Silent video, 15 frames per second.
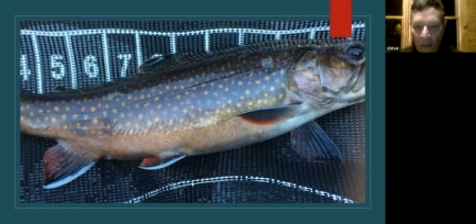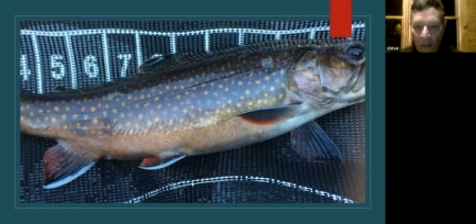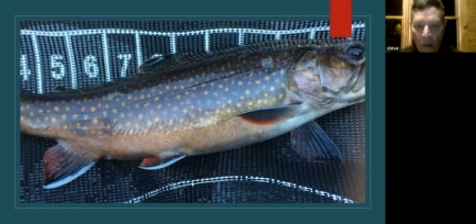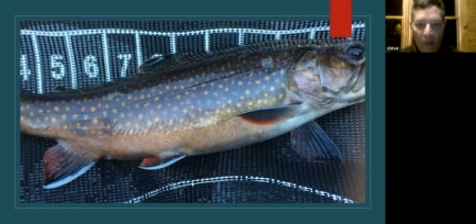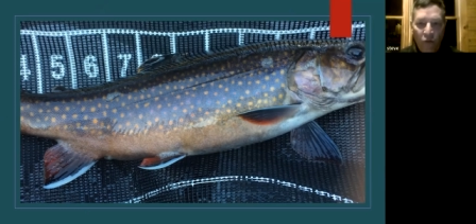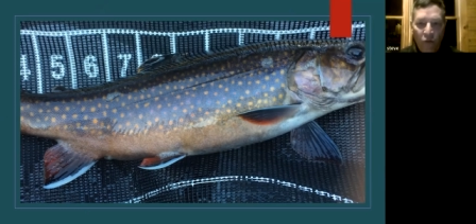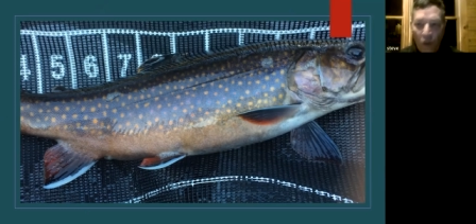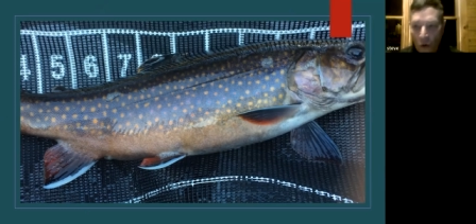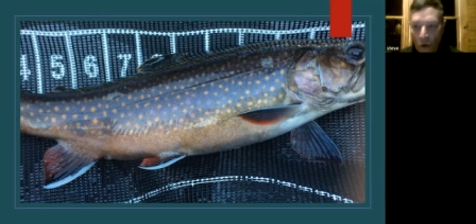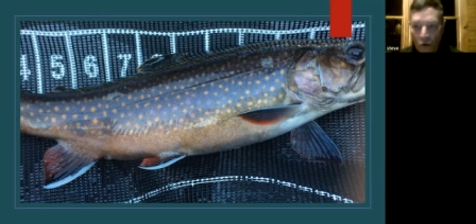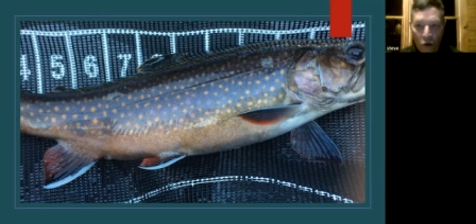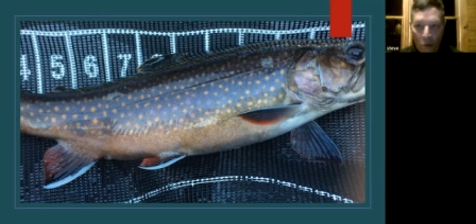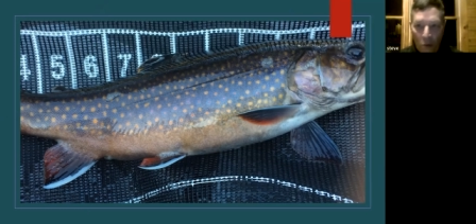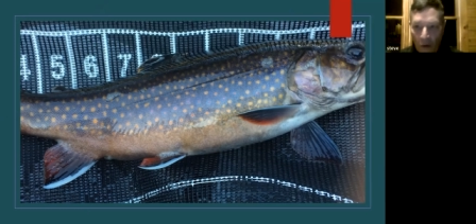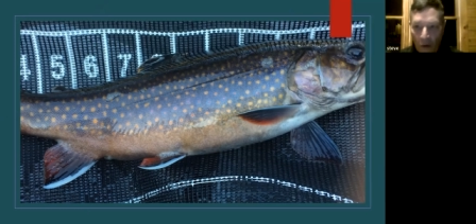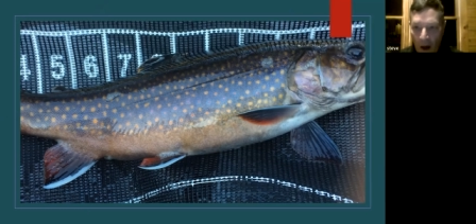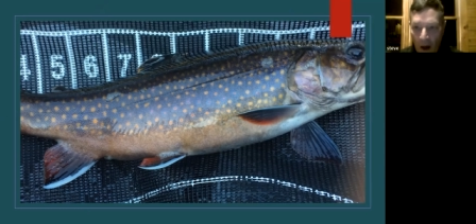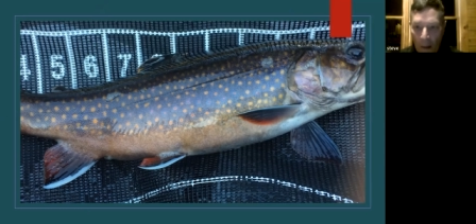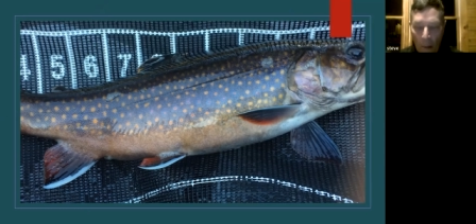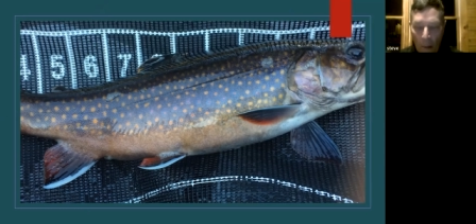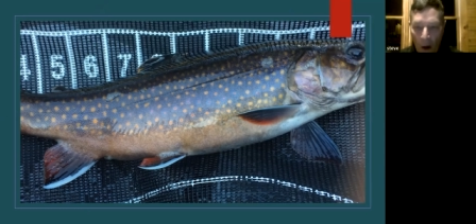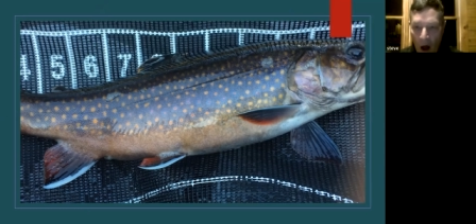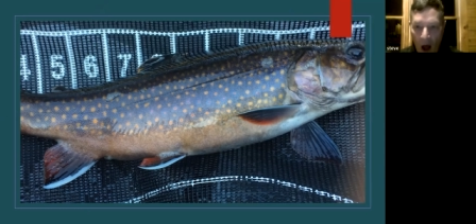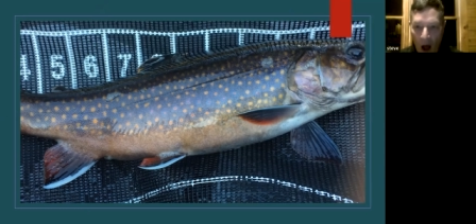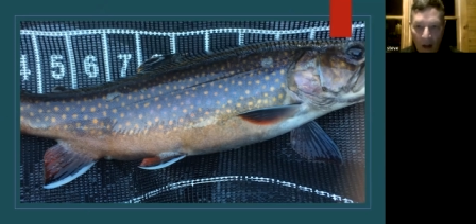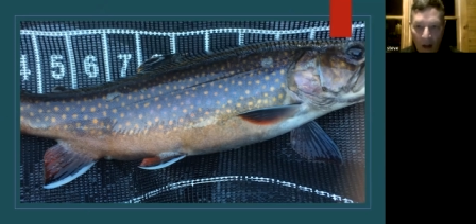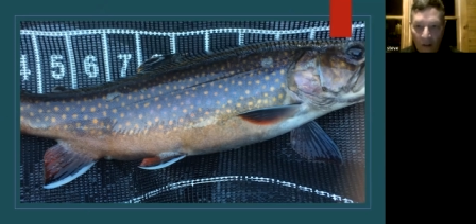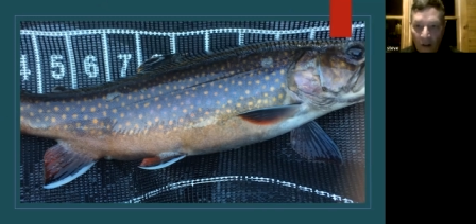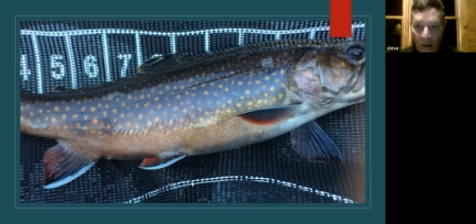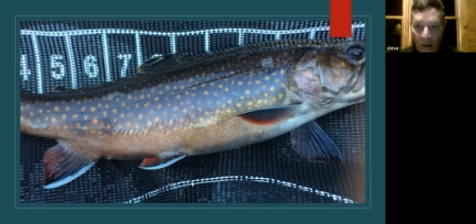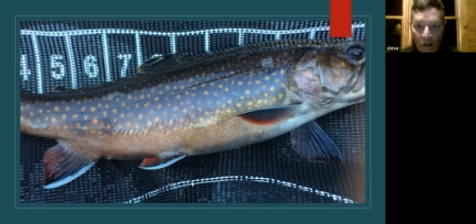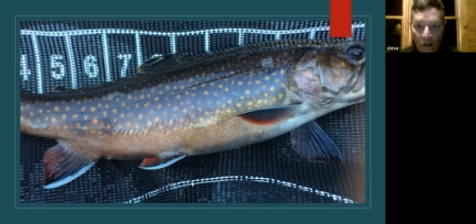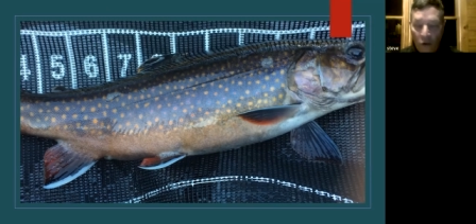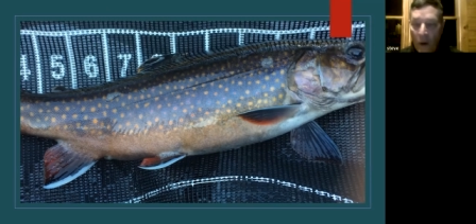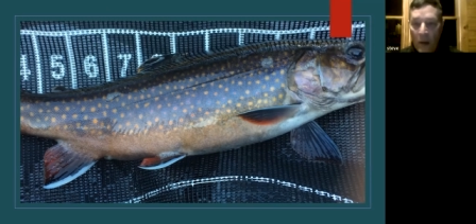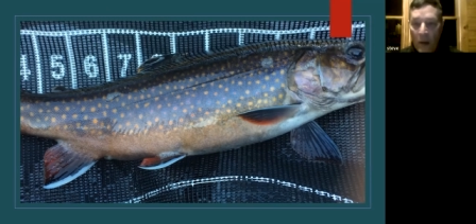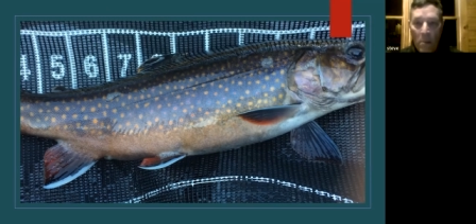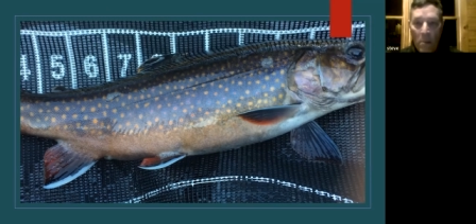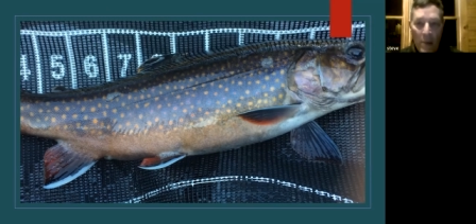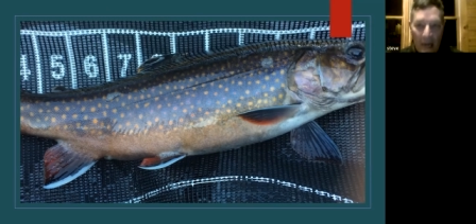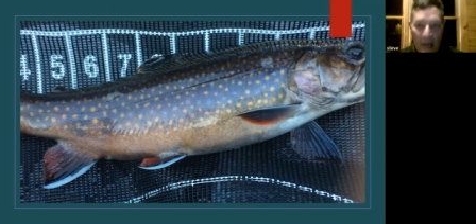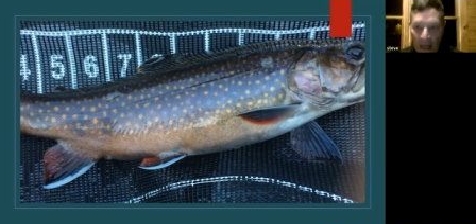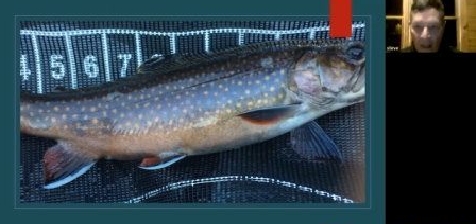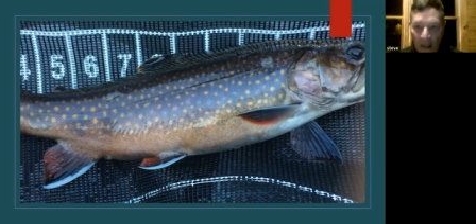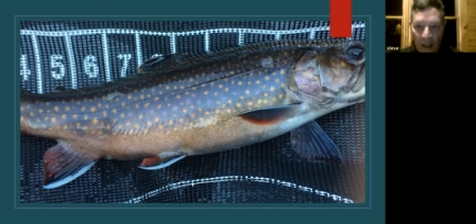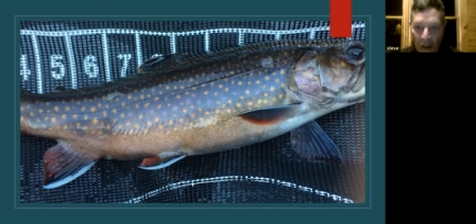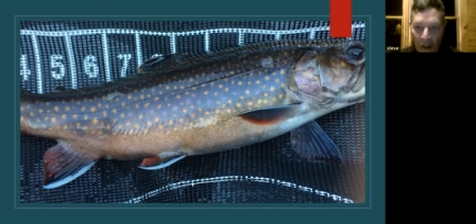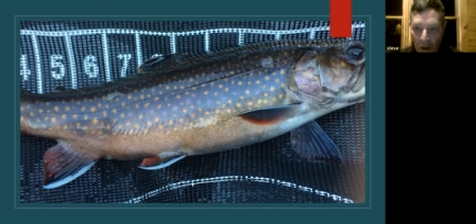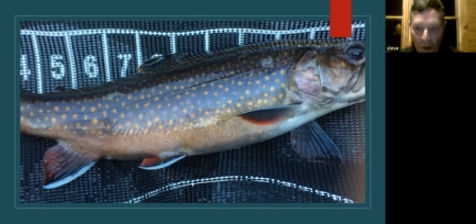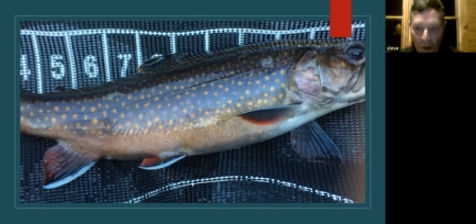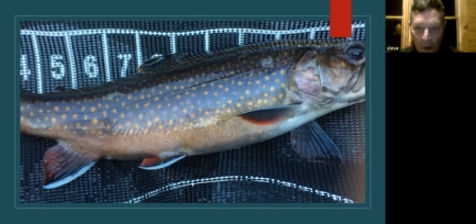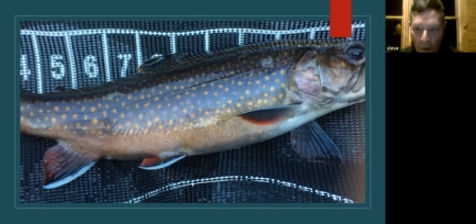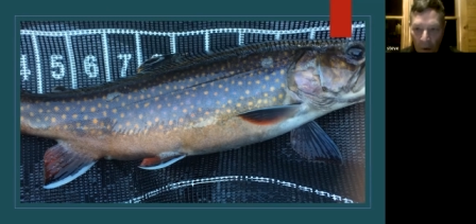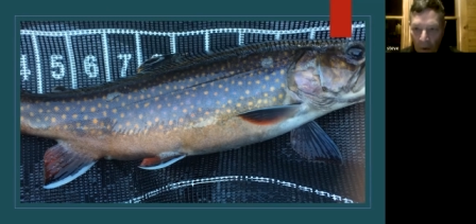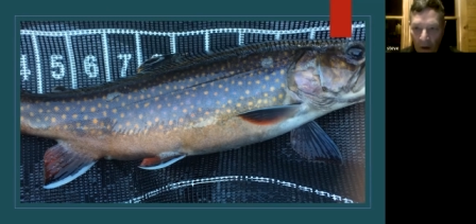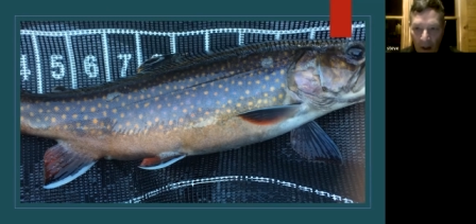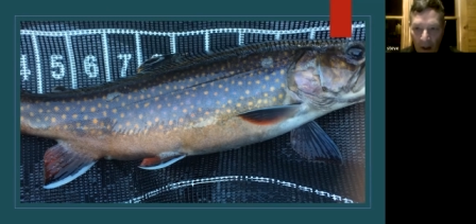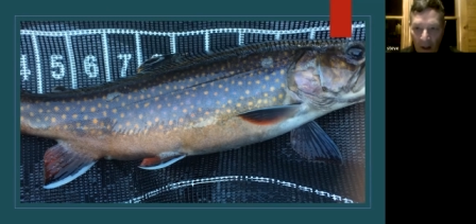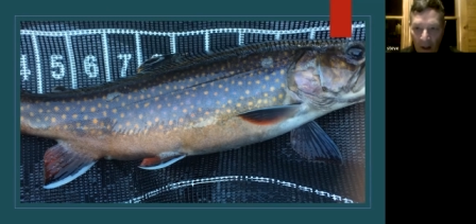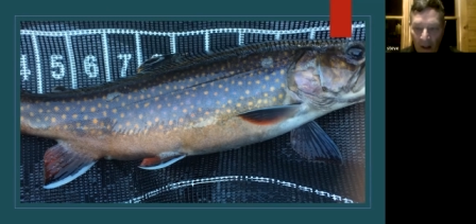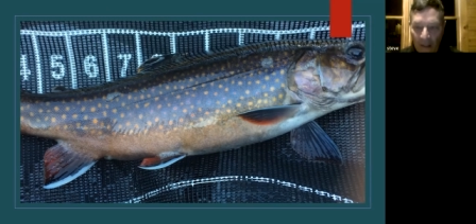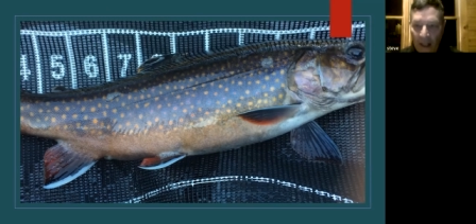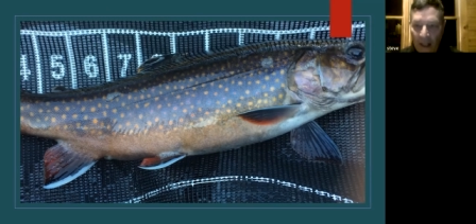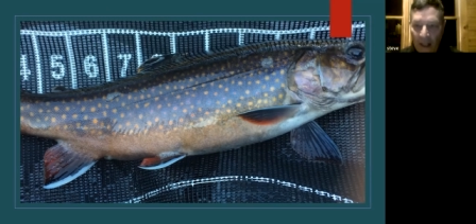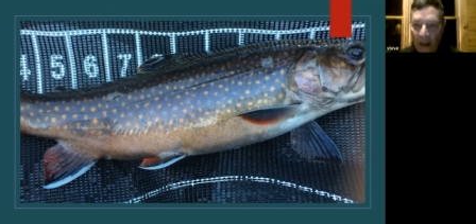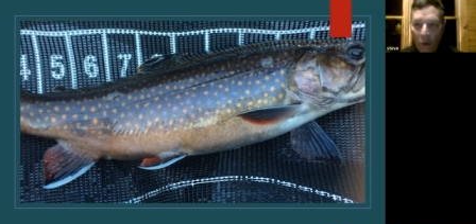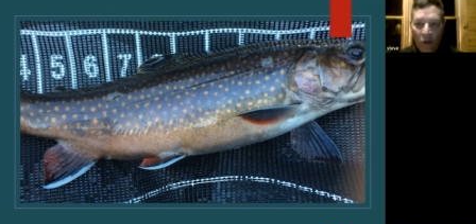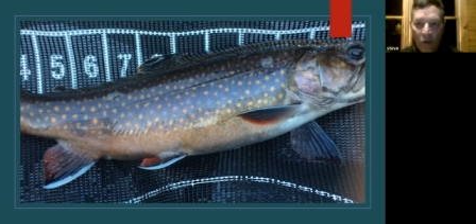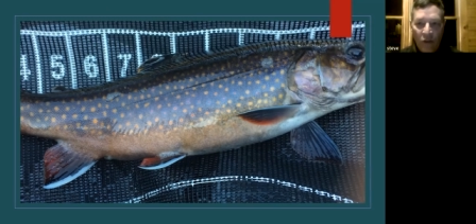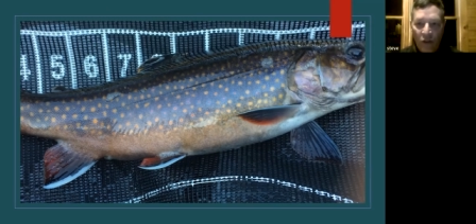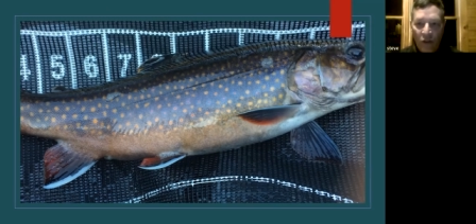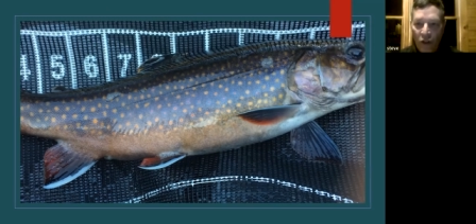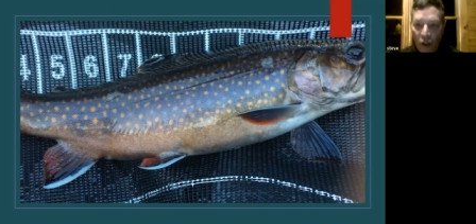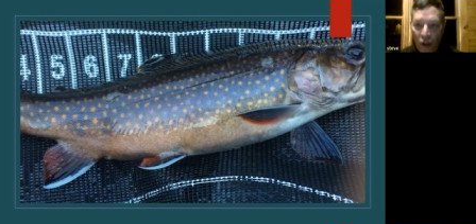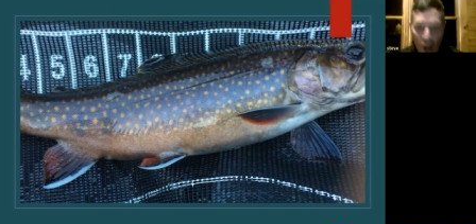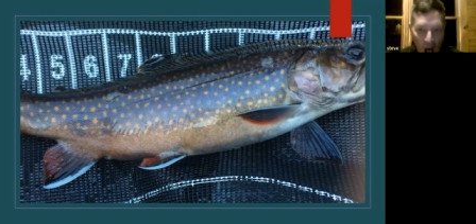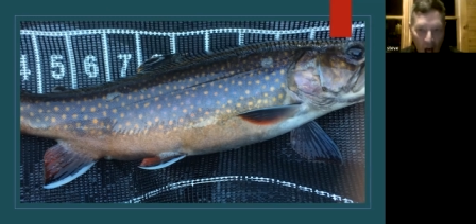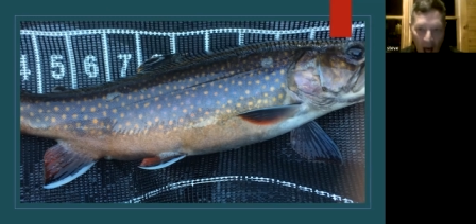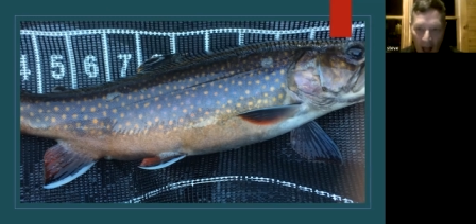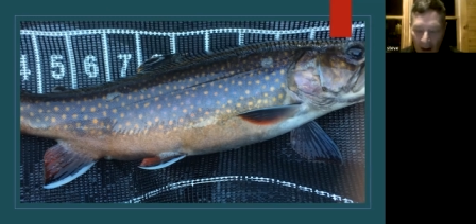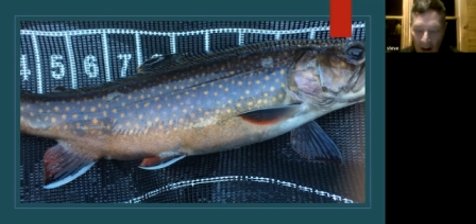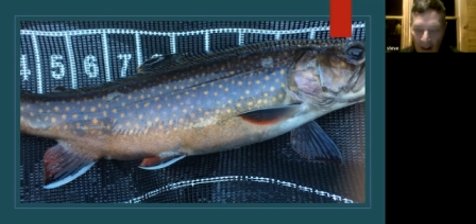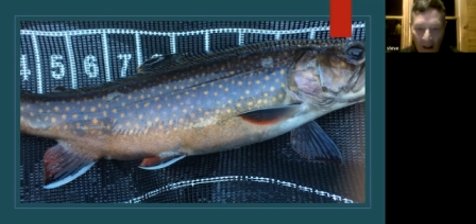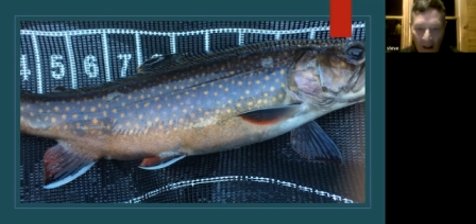my float tube around the pond. So I immediately knew that it was not